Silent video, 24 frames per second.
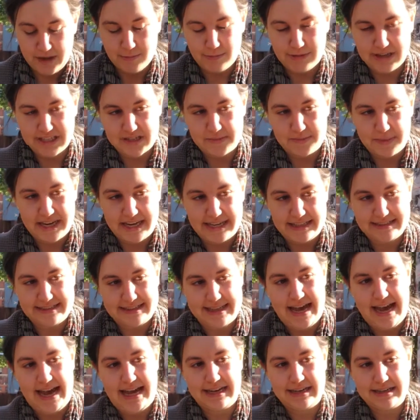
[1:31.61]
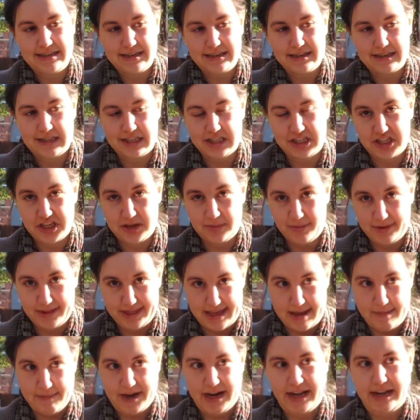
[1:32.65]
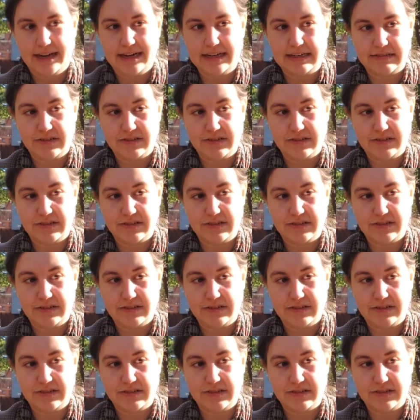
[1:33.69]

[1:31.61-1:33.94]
which means that the ship with them in it